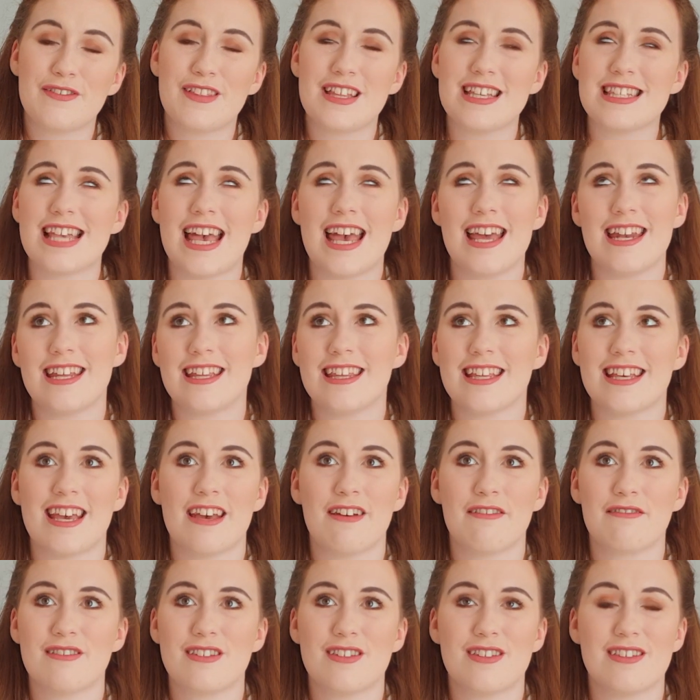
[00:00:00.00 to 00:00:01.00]
if there's anything
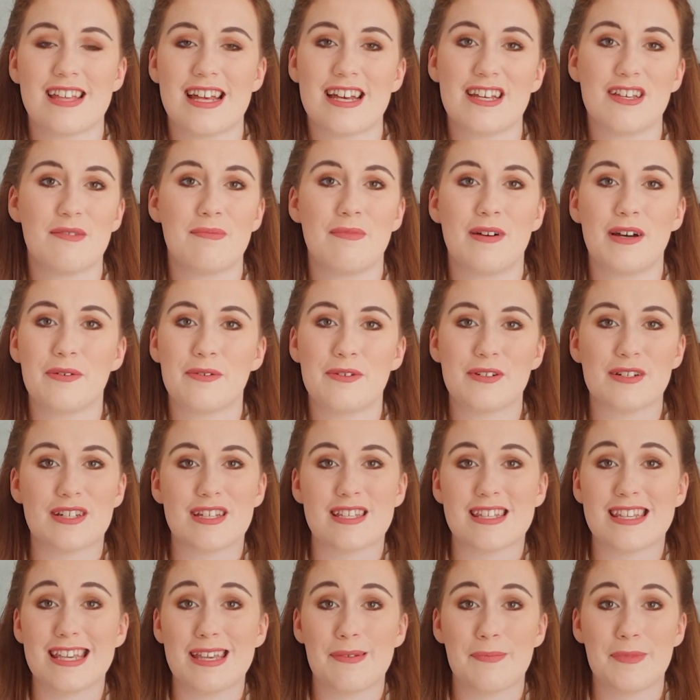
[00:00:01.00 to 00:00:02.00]
else that you might want
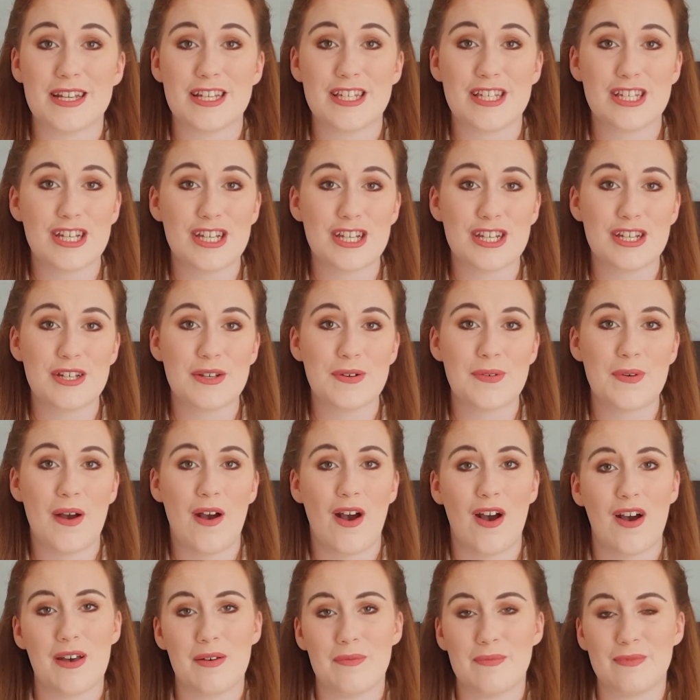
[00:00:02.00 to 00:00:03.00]
to see me do.
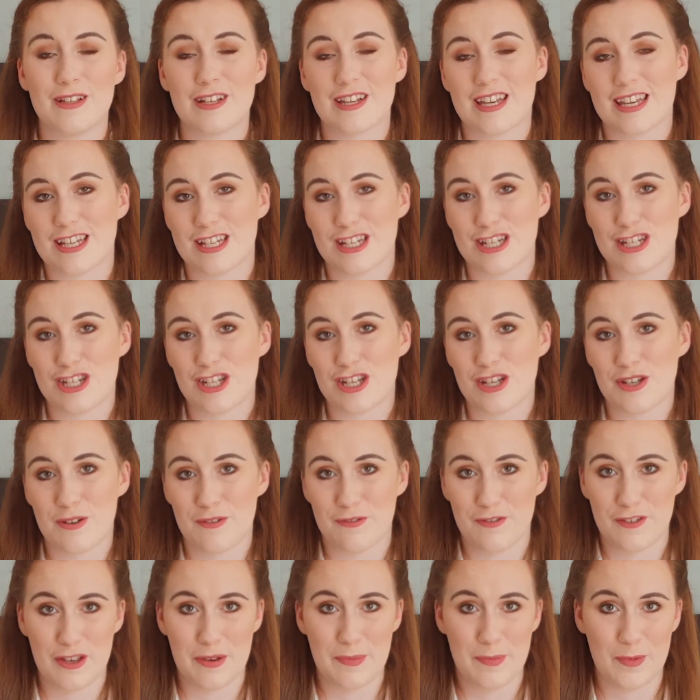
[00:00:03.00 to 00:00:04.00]
I'm looking to do
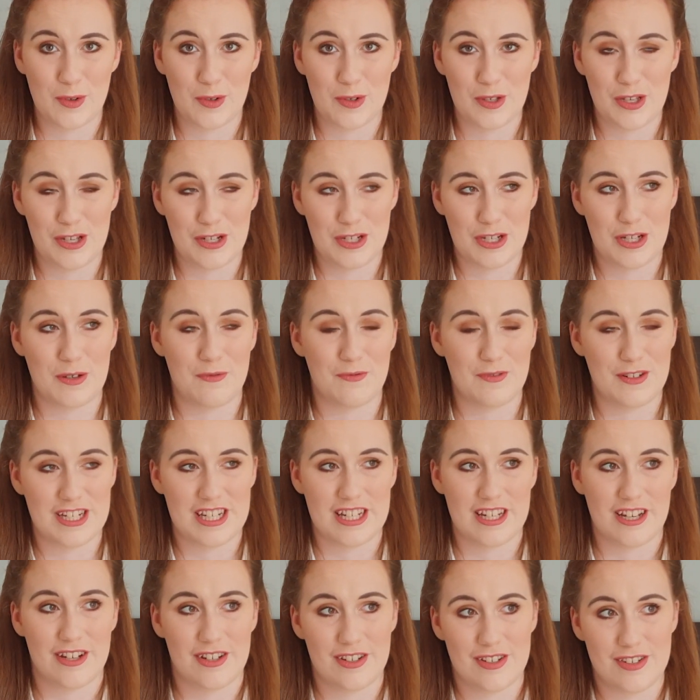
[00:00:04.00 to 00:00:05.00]
a few more YouTube
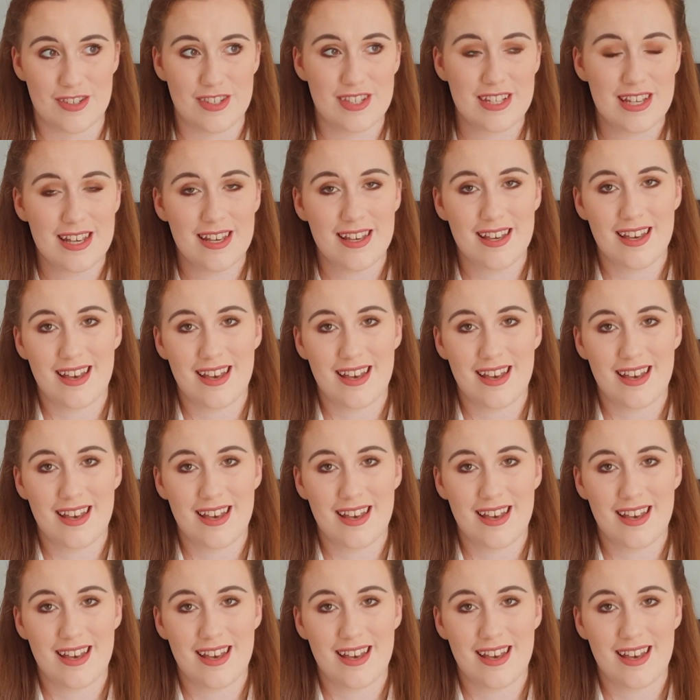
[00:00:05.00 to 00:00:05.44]
videos,